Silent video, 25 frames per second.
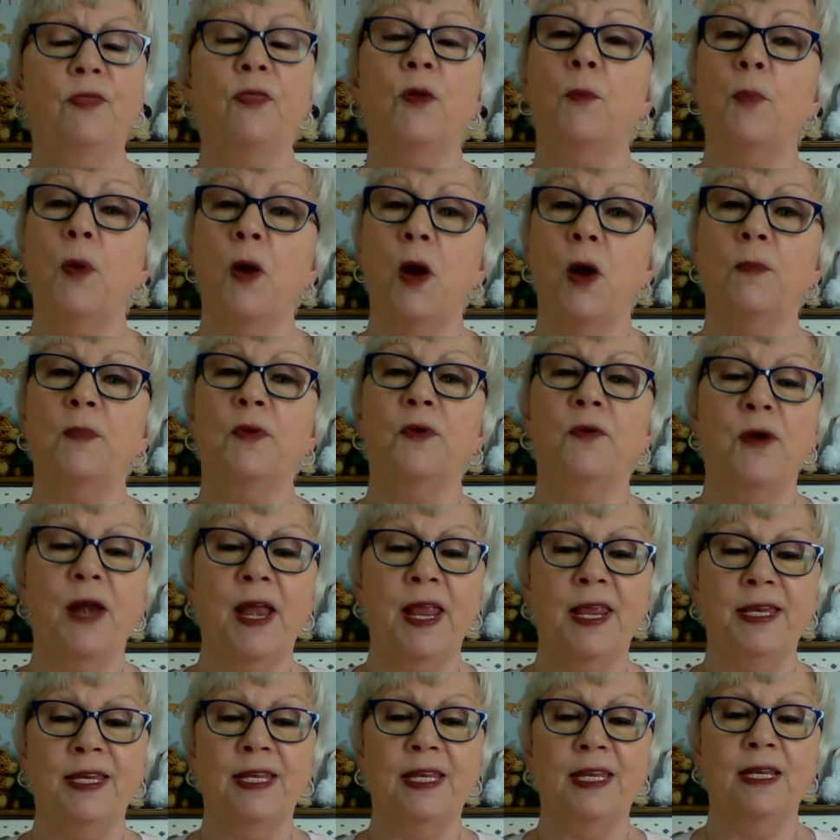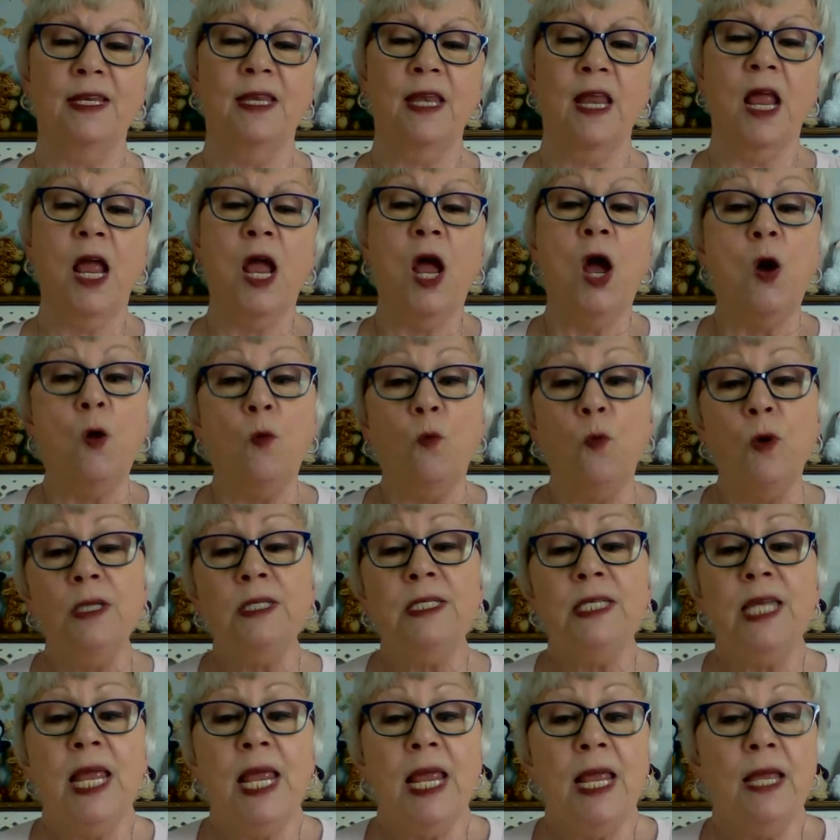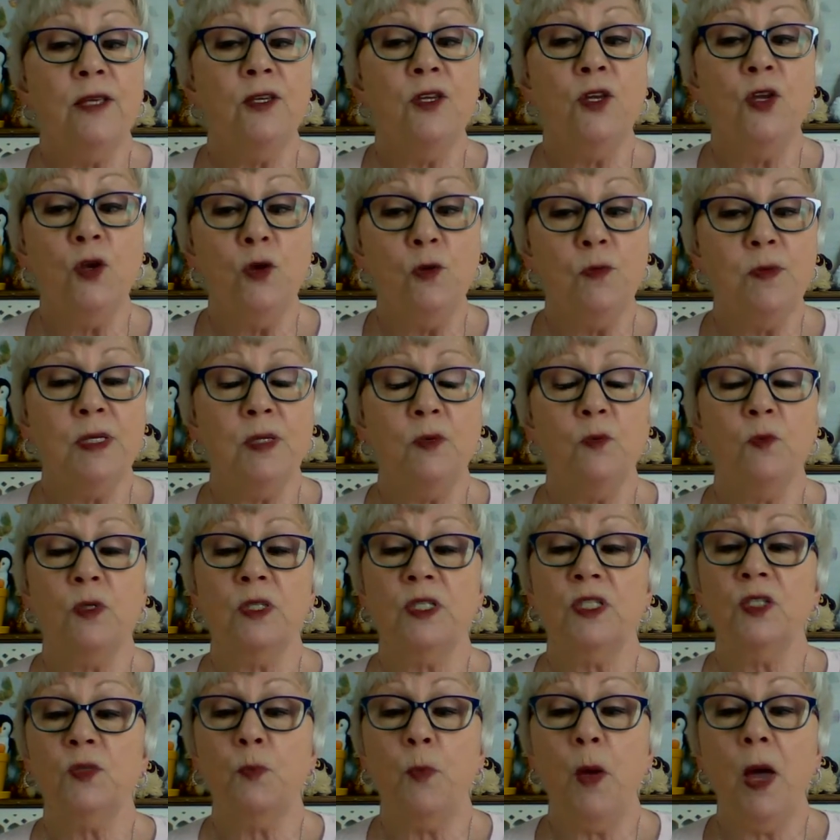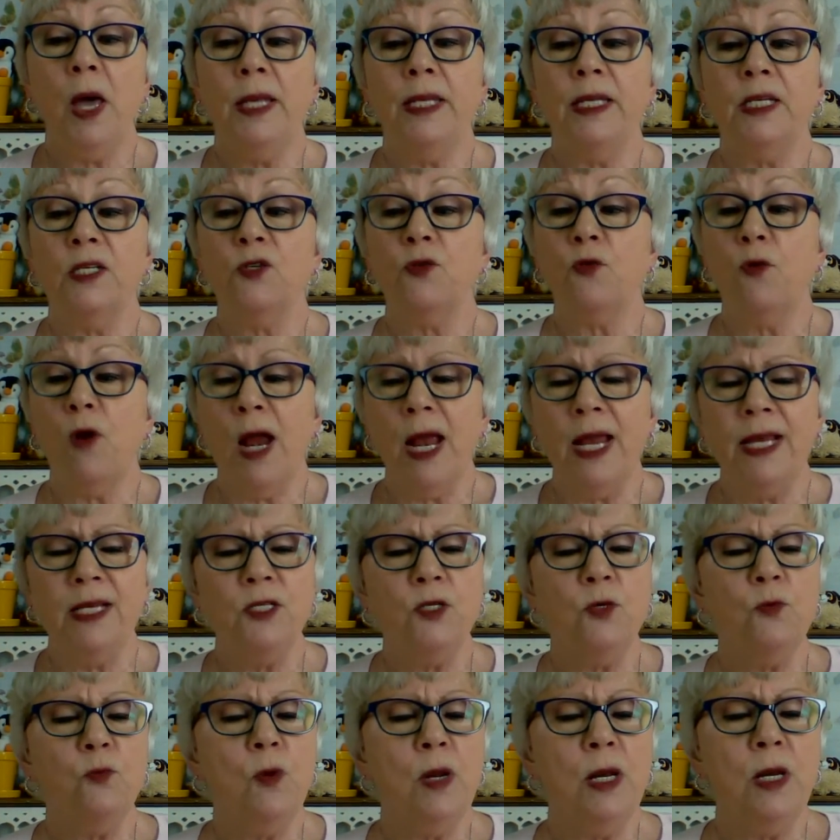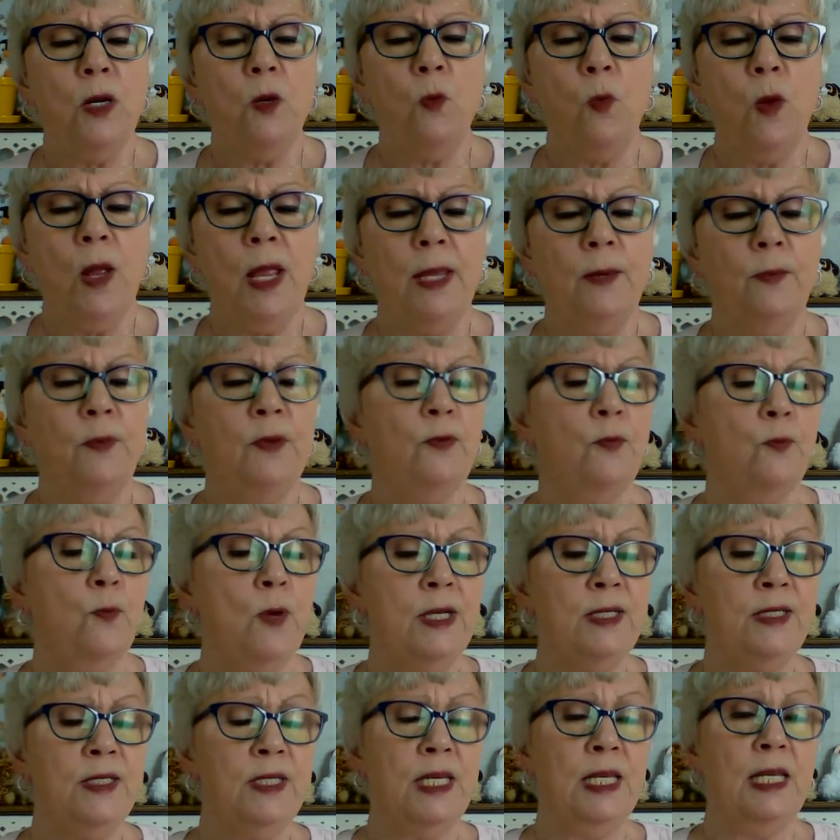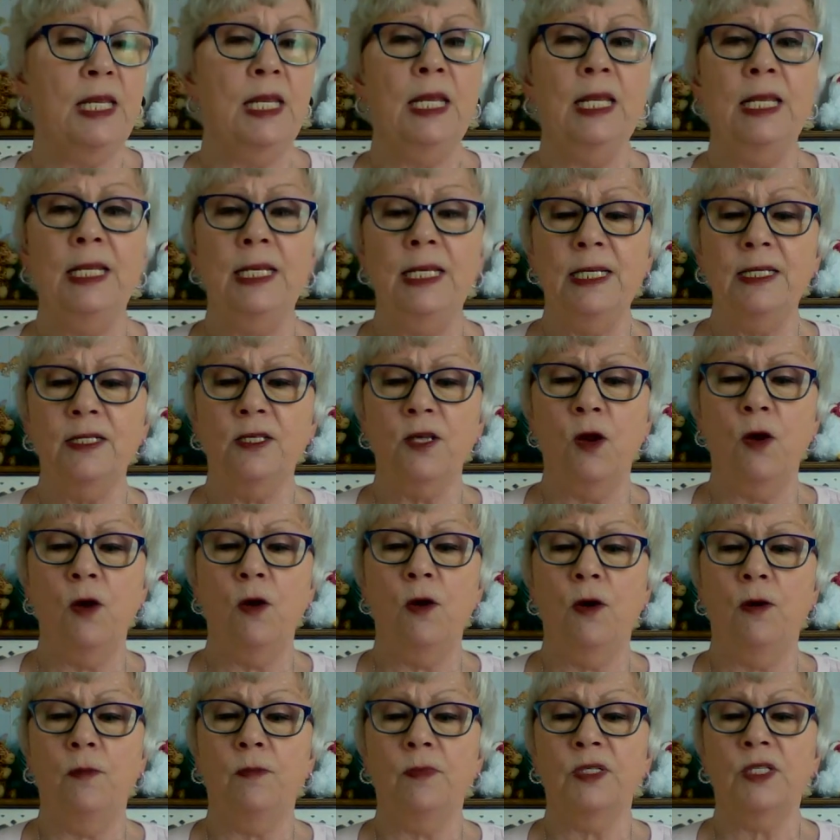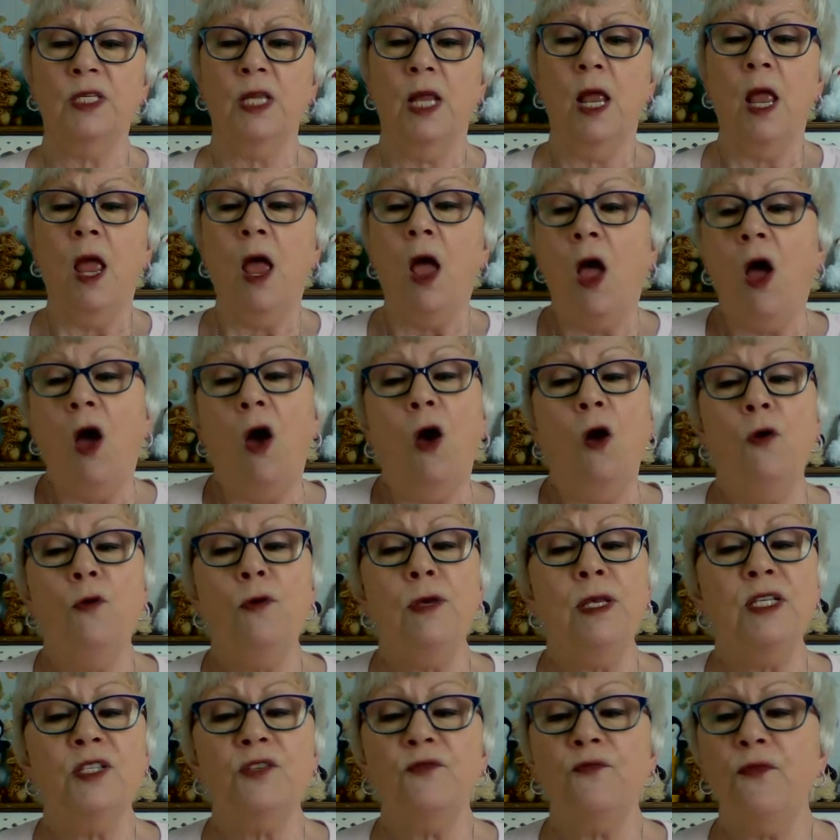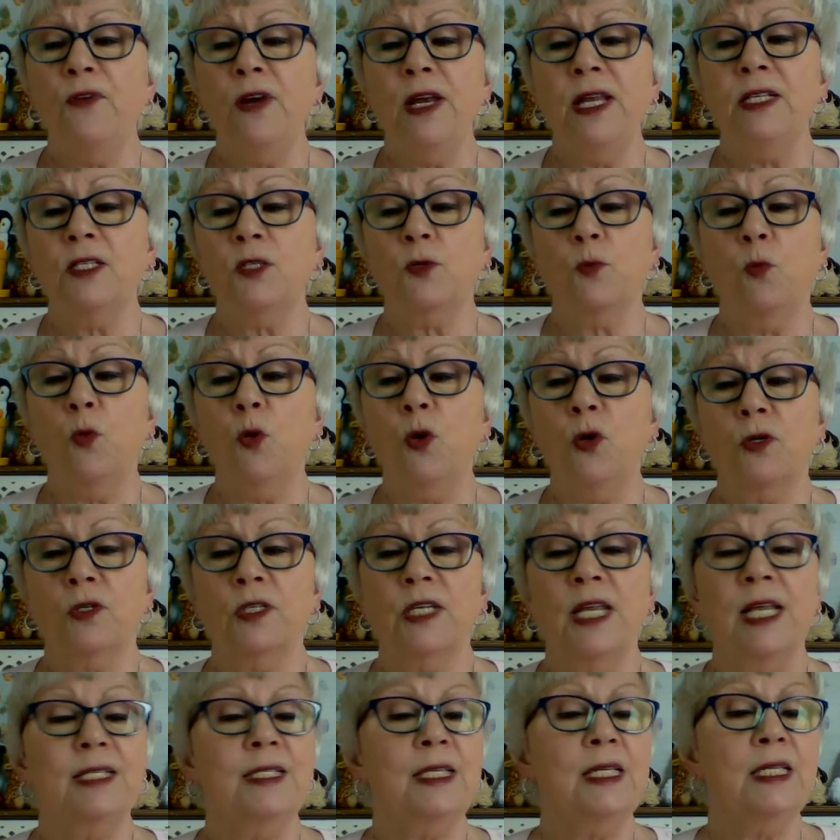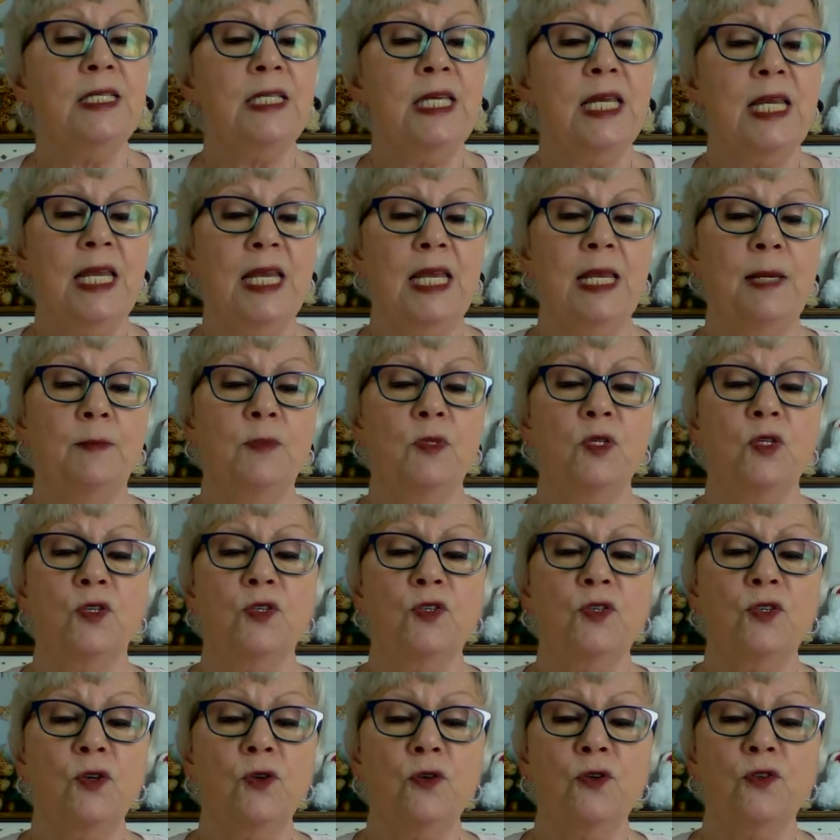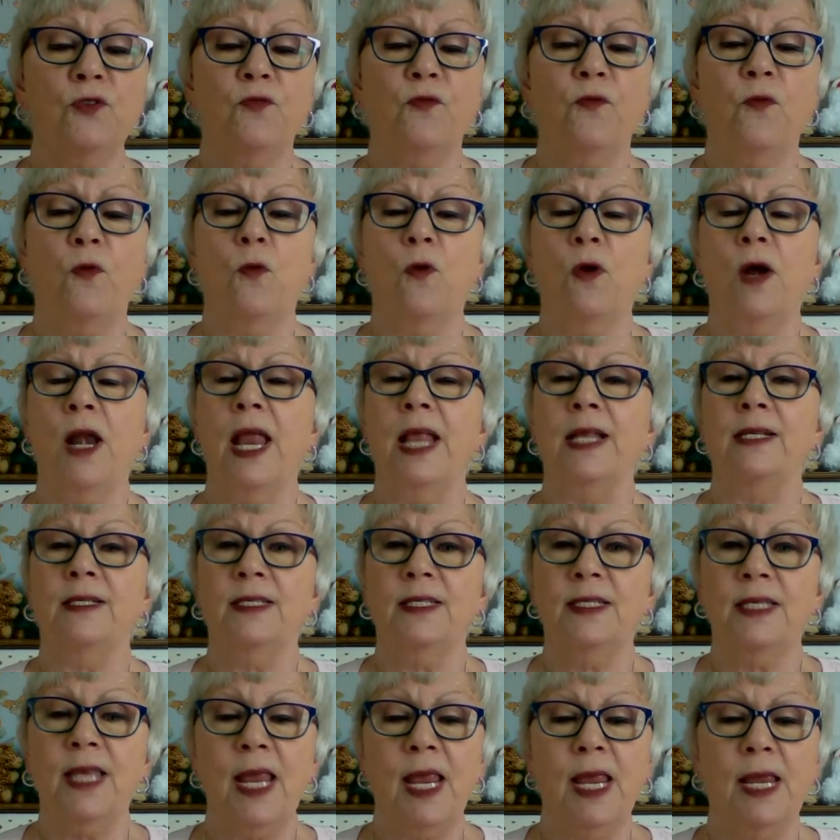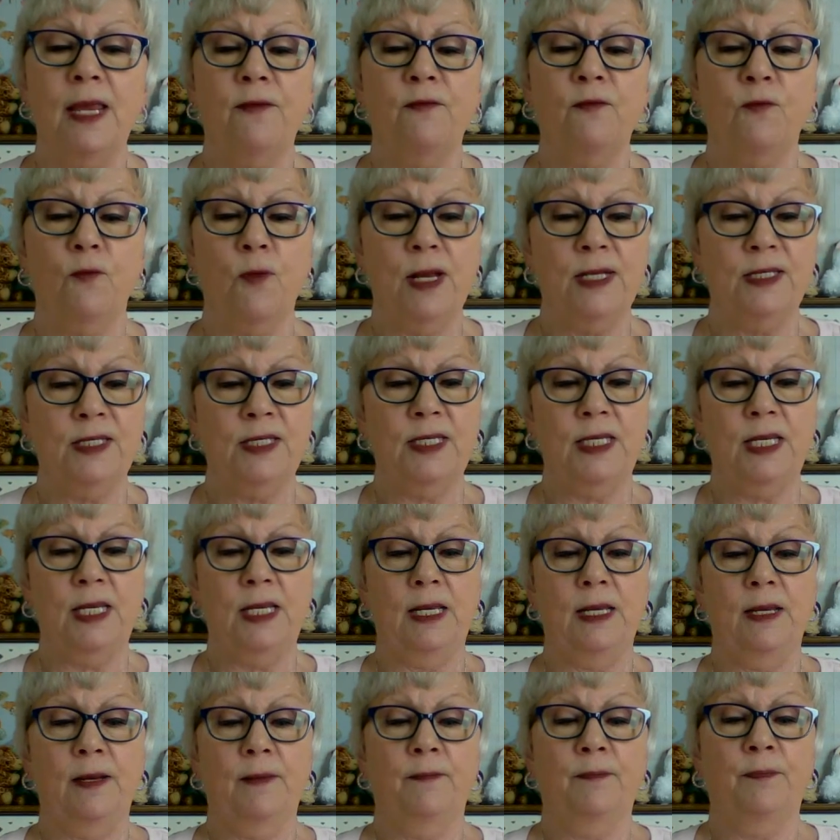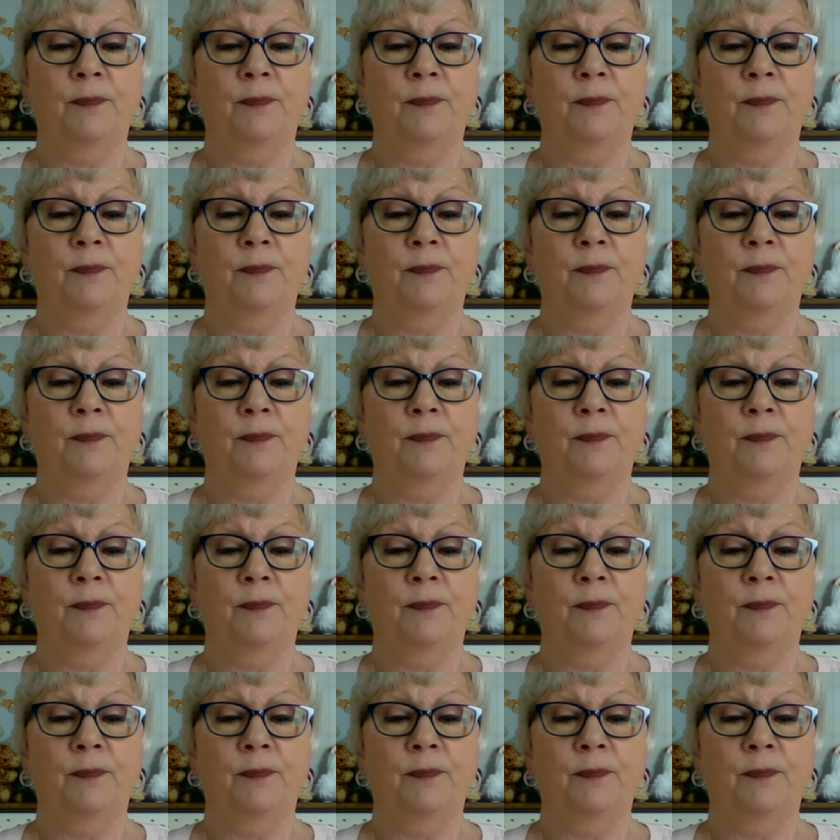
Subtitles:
the Pomeranian. One day a human was spotted trying to run away with Rusty in his arms. All his friends worked as a team to search for and save Rusty.